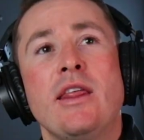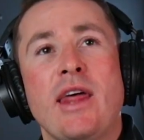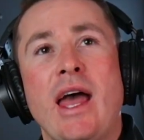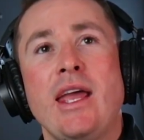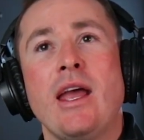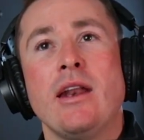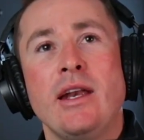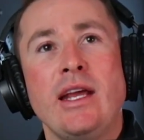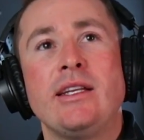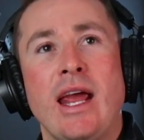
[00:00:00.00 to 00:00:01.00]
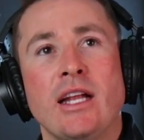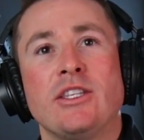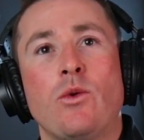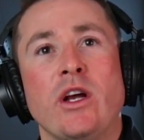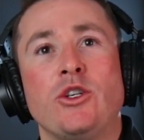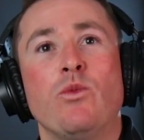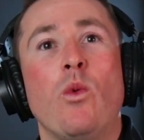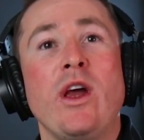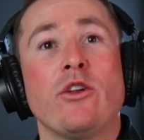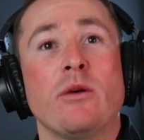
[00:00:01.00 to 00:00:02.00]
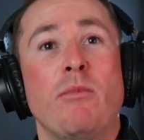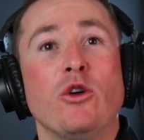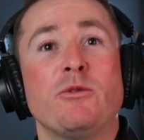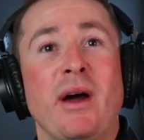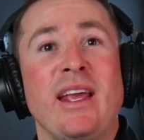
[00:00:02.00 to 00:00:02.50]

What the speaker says: they need to answer the question, well, we got the most